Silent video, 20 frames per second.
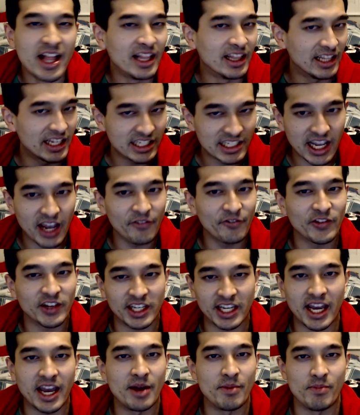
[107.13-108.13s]
Let's not
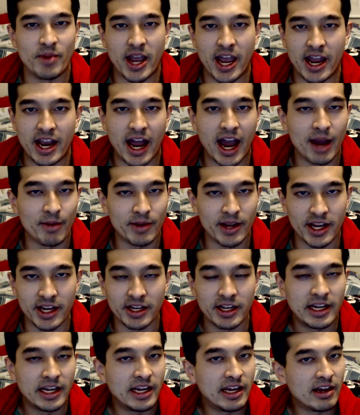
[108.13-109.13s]
forget, man. I
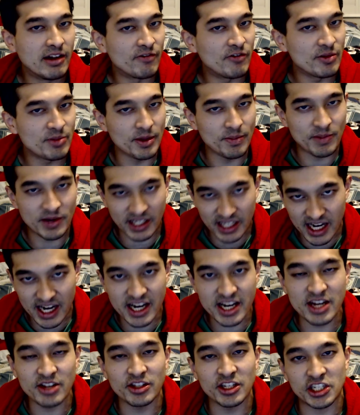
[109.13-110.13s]
mean, from the
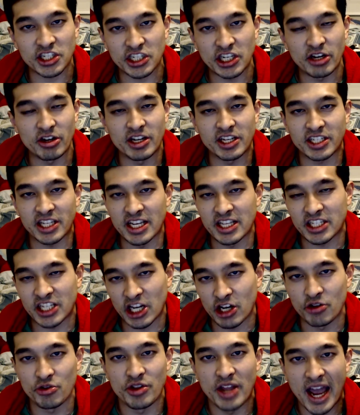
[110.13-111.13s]
beginning of the series
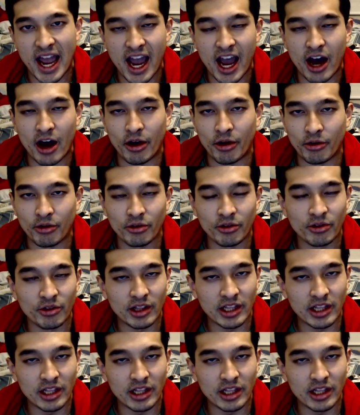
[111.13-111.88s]
until now,